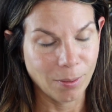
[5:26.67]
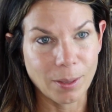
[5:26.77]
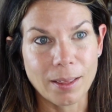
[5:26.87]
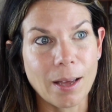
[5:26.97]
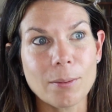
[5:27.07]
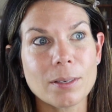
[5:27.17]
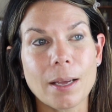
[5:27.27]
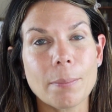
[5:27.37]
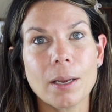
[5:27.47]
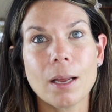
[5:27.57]
that one
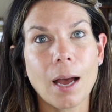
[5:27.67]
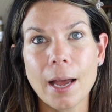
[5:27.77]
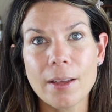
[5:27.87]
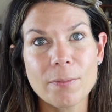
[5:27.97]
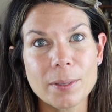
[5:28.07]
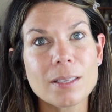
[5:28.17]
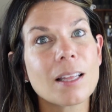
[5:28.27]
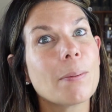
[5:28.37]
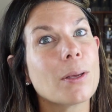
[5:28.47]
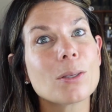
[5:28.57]
day, but I have been
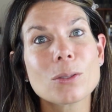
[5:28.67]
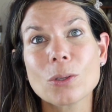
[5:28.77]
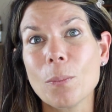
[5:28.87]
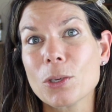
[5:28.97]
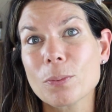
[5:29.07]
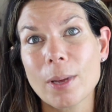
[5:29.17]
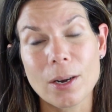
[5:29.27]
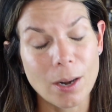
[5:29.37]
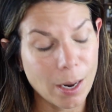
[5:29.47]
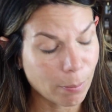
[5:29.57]
sleeping so much
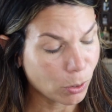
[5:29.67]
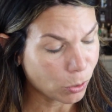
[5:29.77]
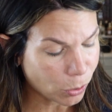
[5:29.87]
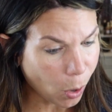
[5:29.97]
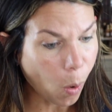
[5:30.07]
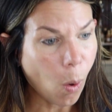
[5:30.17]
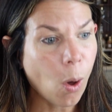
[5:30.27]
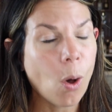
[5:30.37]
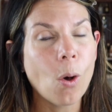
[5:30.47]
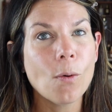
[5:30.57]
better. I am so
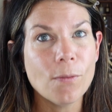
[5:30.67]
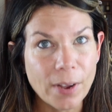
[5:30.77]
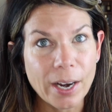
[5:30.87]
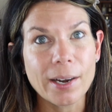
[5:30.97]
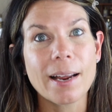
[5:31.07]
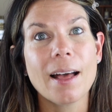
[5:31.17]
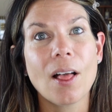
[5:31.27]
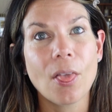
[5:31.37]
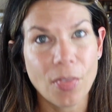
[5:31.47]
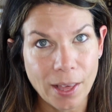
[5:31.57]
very
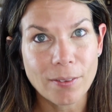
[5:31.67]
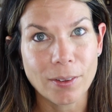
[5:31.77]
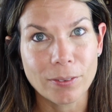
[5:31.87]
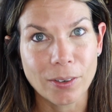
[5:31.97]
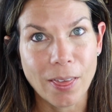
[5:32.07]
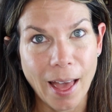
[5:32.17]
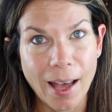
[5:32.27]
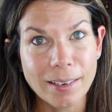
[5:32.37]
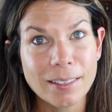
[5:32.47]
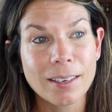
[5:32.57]
thankful for
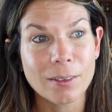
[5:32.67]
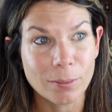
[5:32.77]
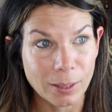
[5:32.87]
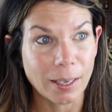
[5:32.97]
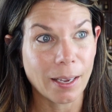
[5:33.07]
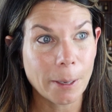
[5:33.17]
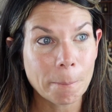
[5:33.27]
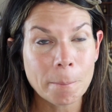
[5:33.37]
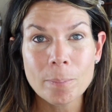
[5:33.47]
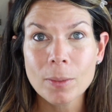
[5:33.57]
that, really.
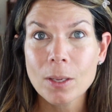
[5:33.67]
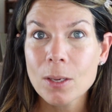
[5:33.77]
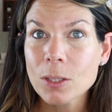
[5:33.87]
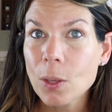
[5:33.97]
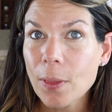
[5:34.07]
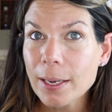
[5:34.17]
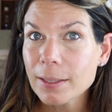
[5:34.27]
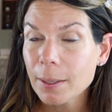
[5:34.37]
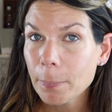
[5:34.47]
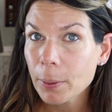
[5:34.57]
So that
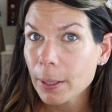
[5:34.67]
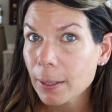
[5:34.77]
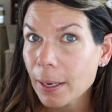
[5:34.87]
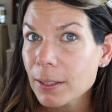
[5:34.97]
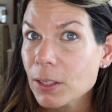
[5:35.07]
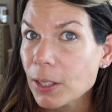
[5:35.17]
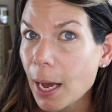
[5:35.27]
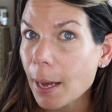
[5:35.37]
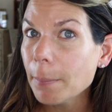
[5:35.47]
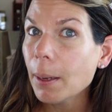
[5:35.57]
did a pretty nice
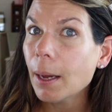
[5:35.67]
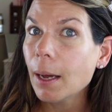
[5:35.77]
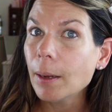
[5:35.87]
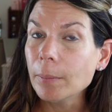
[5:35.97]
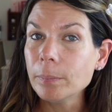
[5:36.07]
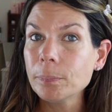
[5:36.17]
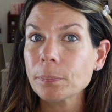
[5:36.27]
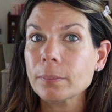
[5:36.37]
job, kind